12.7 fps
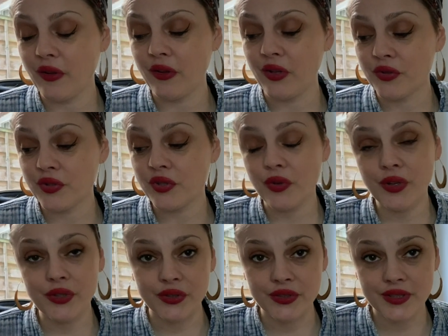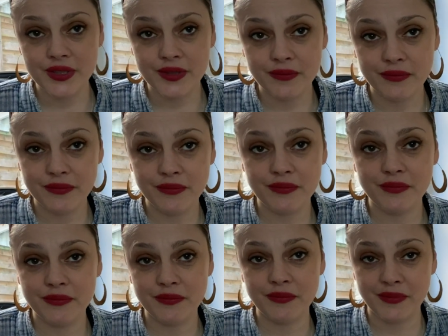your struggles,
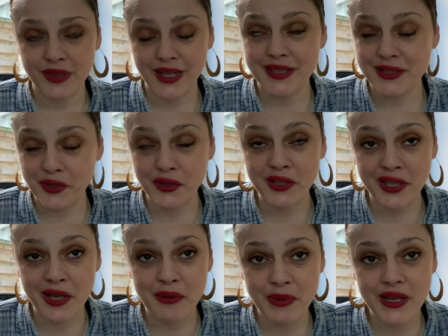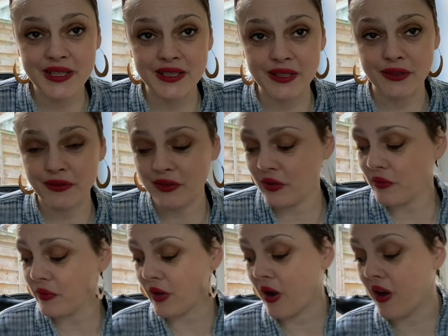it's going to get better. You
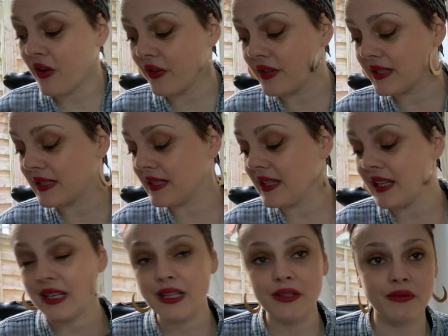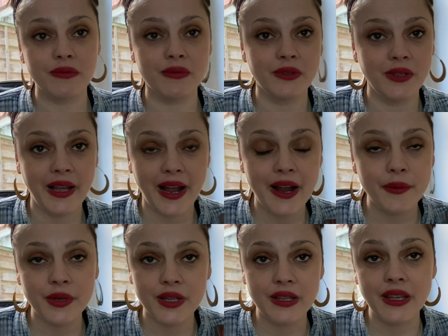can't see how
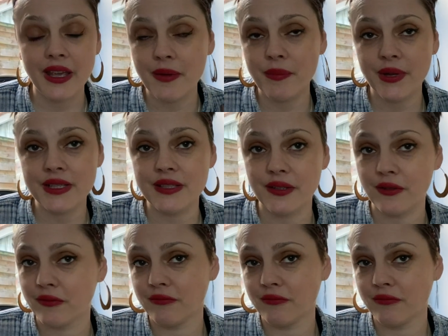it can get better.